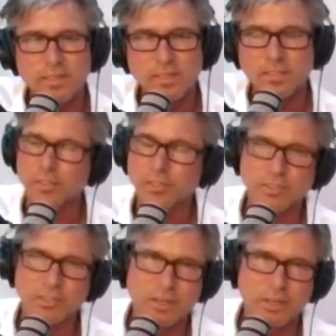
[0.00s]
That's good
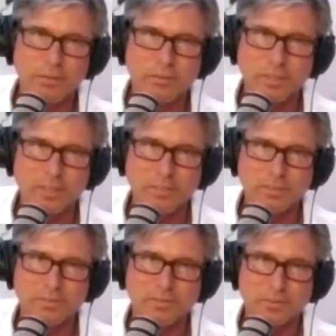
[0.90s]
stuff, Ronald.
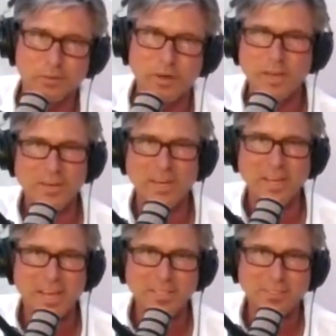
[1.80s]
What haven't I
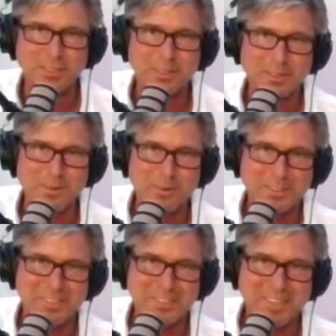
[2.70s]
asked you that you want
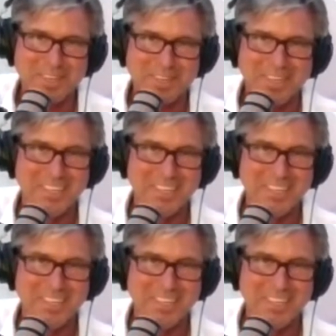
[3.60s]
to share?